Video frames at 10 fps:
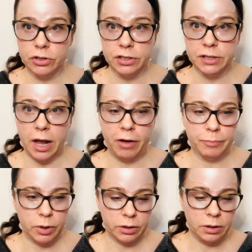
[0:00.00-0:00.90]
should just get
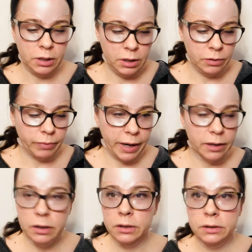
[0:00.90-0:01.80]
off book, right?
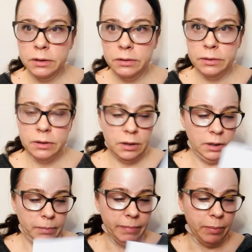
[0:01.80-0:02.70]

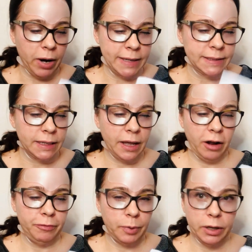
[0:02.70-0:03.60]
Memorize it, get
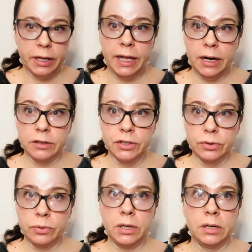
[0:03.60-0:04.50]
off book, and I'll
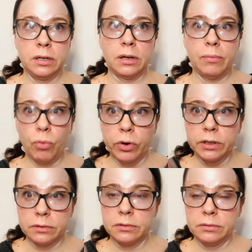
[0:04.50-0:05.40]
do
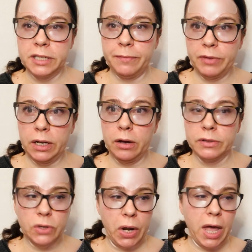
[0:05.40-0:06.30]
more tip
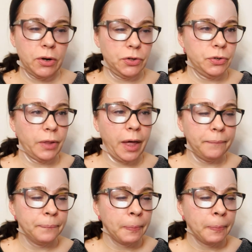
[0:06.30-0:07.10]
videos on how to do that.